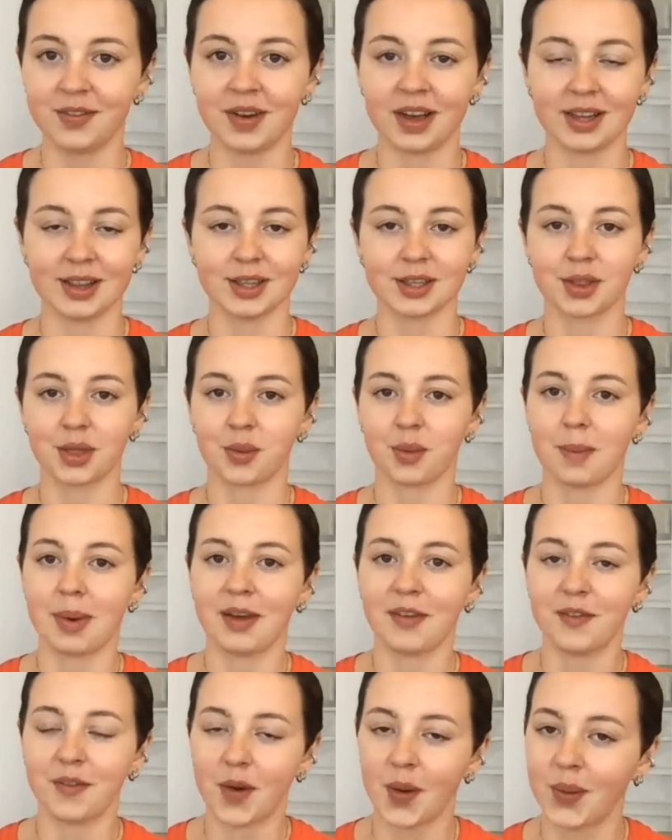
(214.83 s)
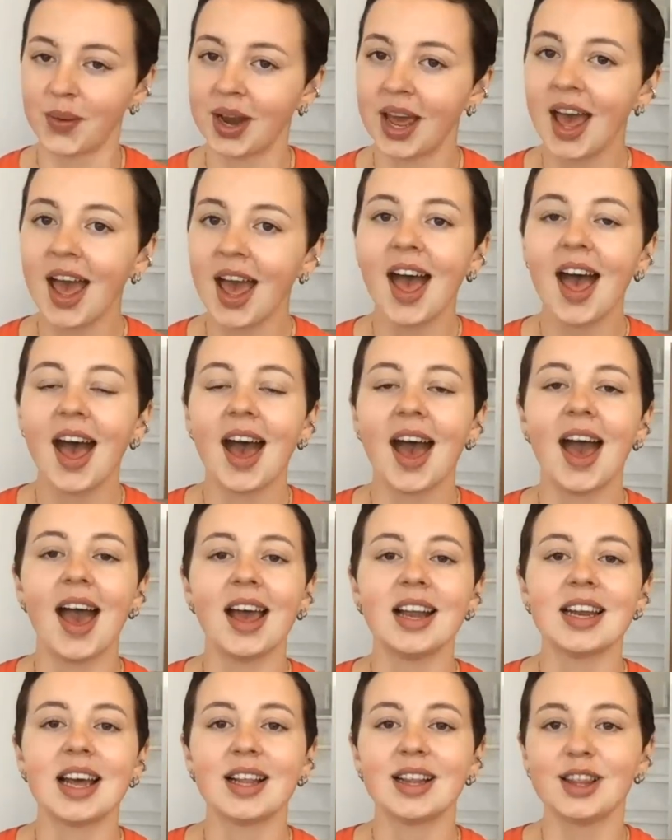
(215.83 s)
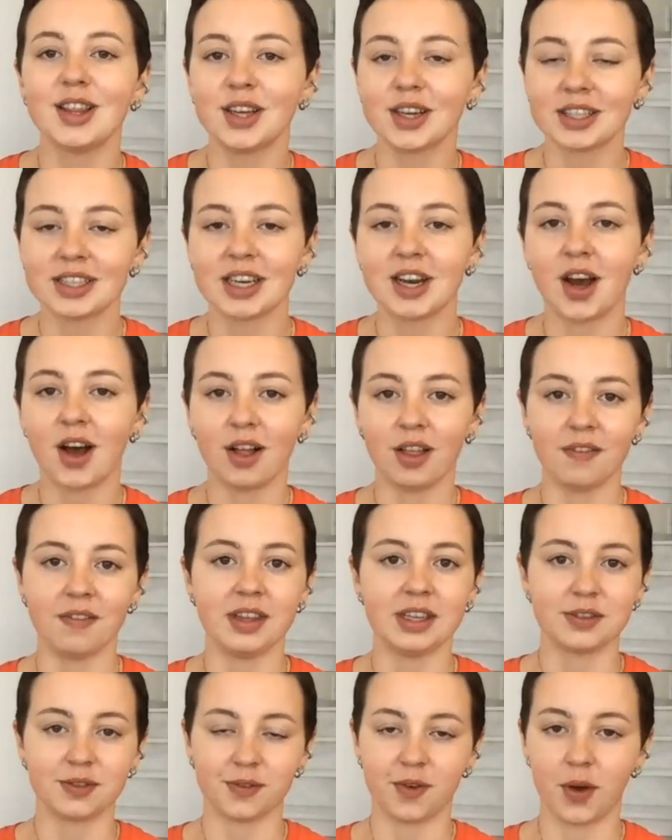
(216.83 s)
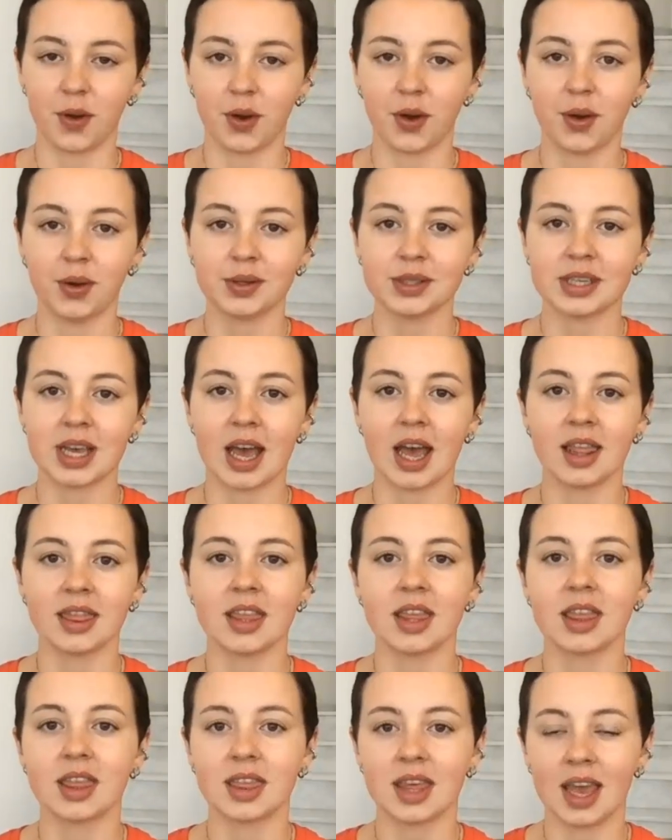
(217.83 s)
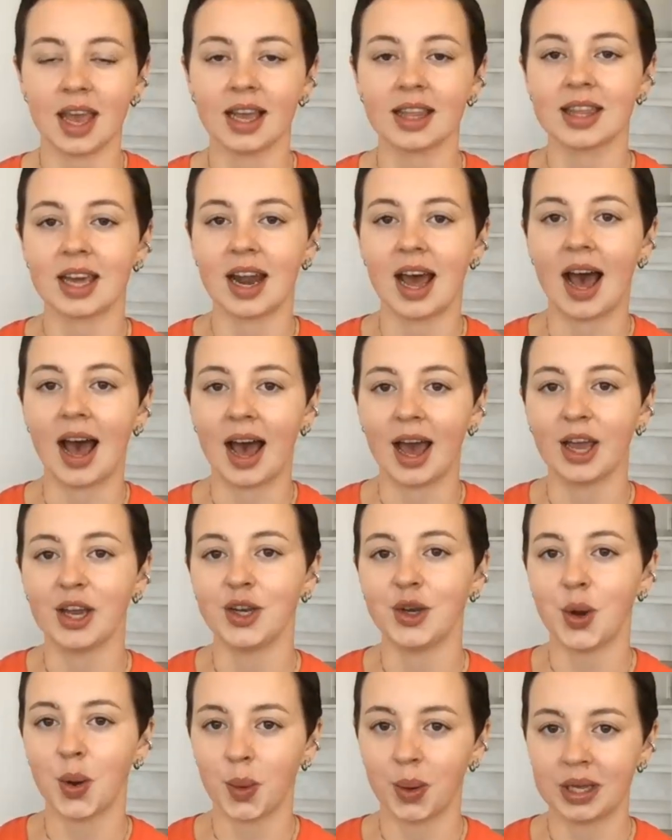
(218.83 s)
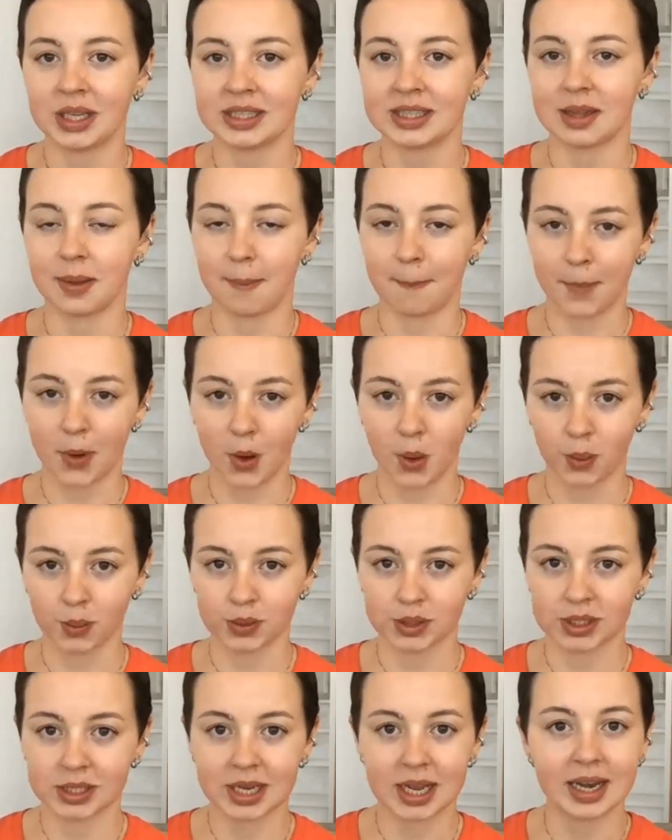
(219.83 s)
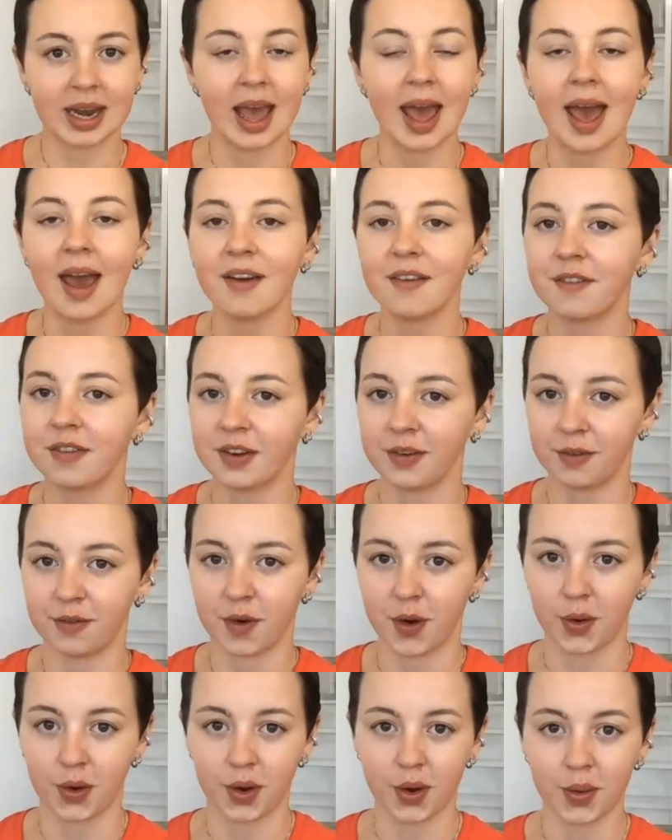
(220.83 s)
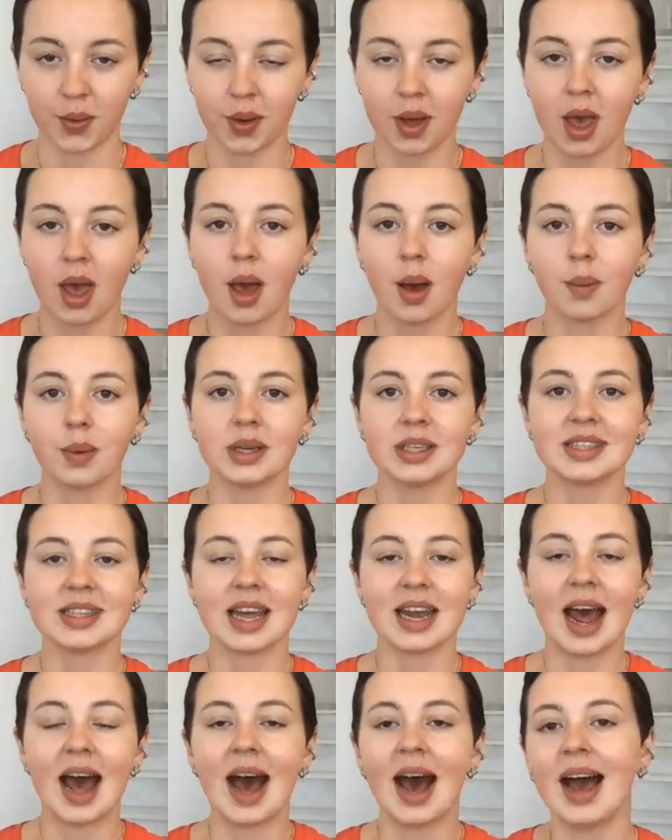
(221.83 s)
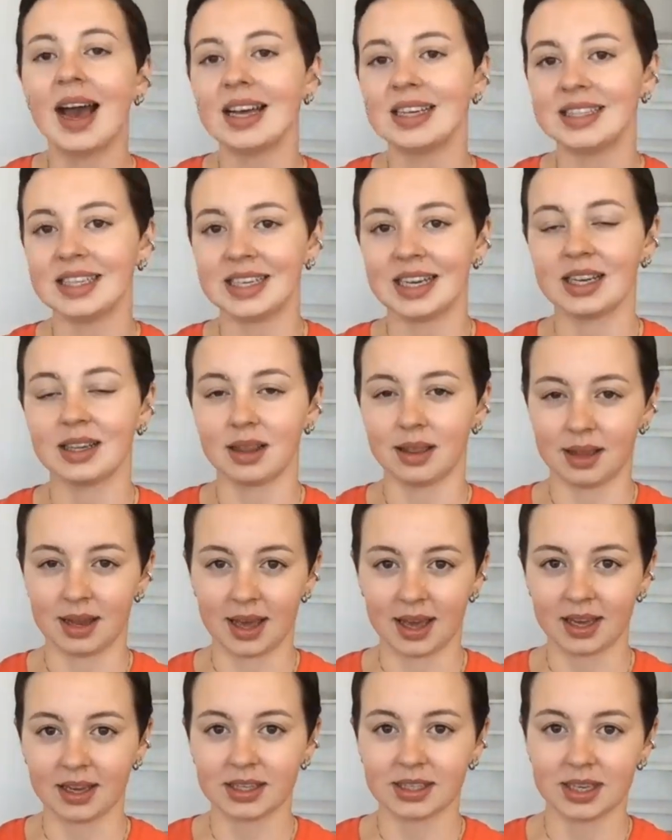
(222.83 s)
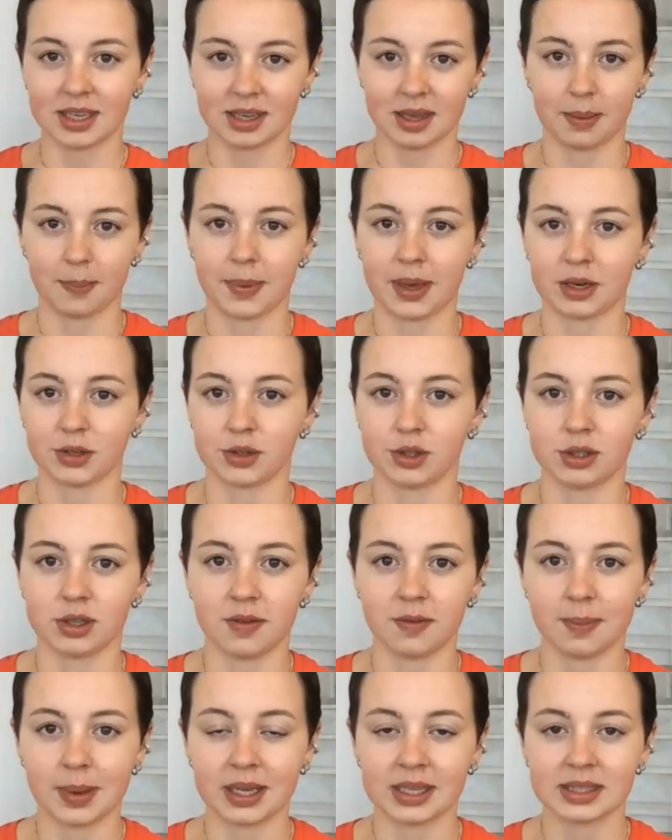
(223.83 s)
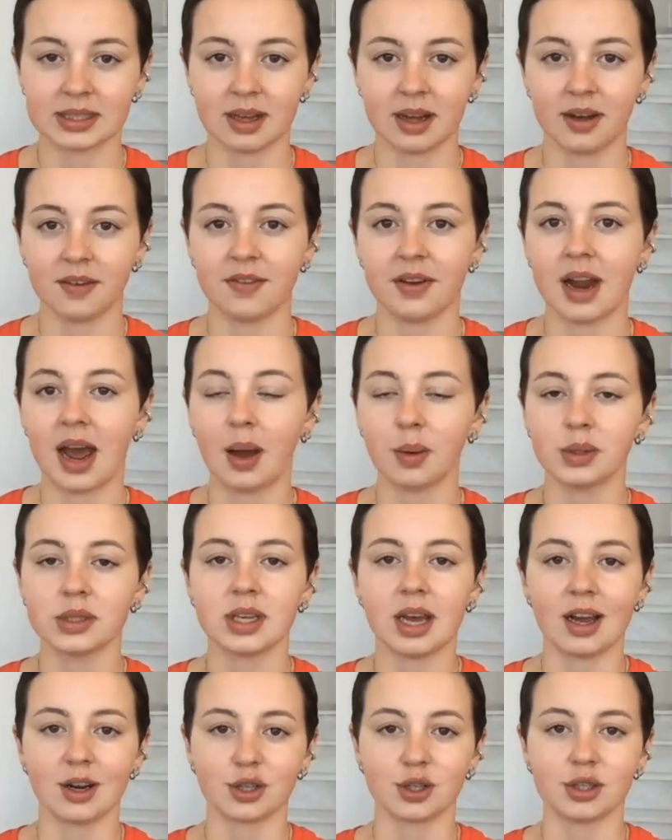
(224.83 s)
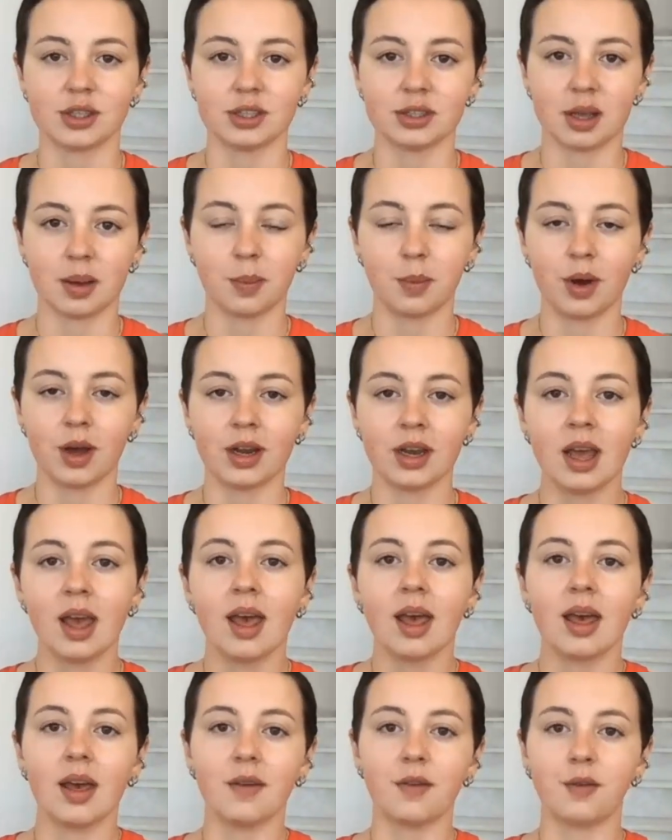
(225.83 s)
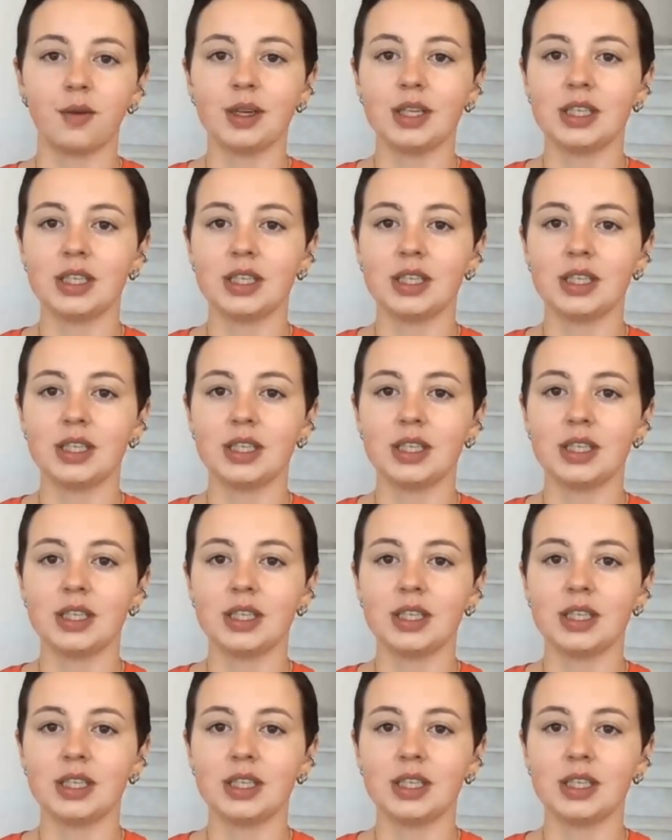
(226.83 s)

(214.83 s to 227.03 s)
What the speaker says: I looked through my phone and I looked at all of these photos, and the thing that I noticed the most in every photo was that I didn't like taking pictures of myself. And I was actually someone, if